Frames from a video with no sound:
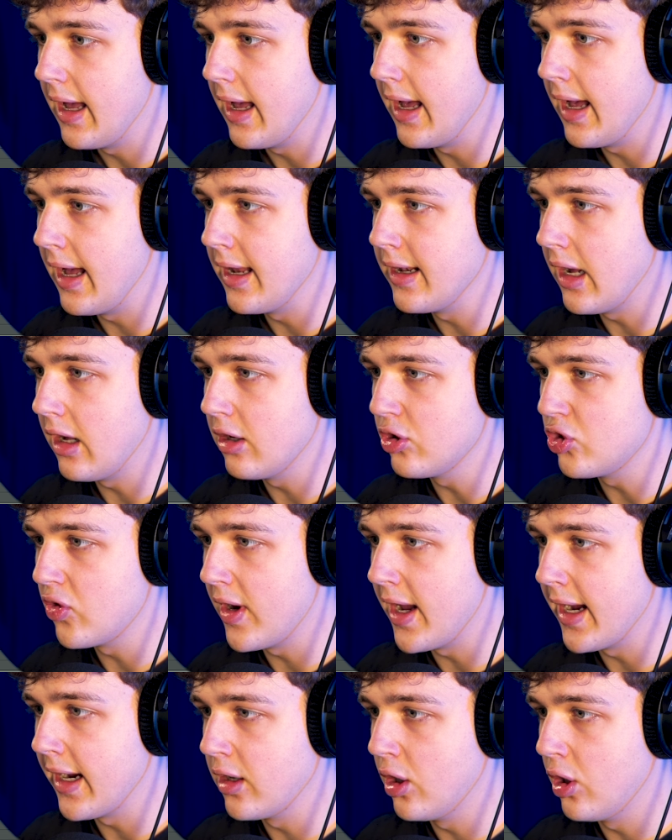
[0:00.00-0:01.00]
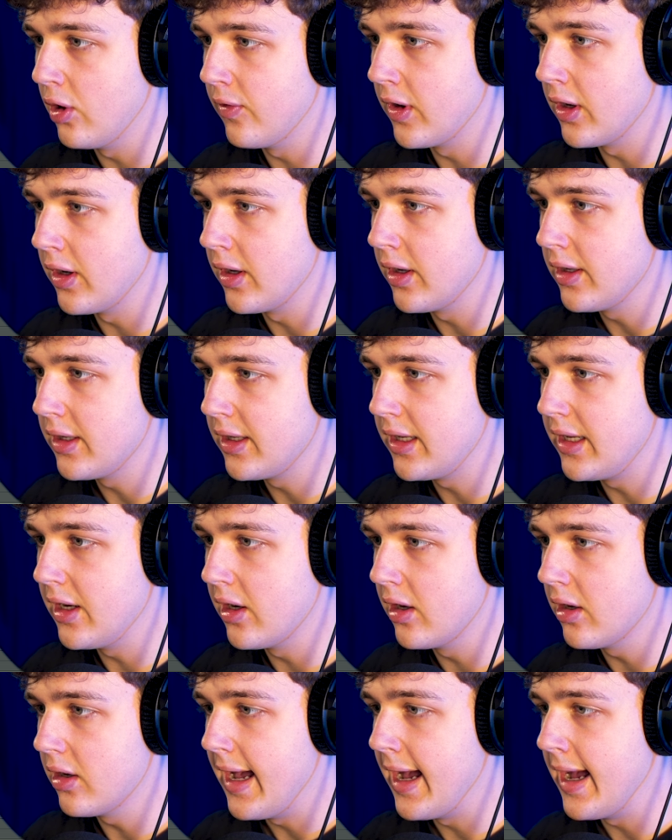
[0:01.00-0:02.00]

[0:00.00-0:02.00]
and I'll drag it over here.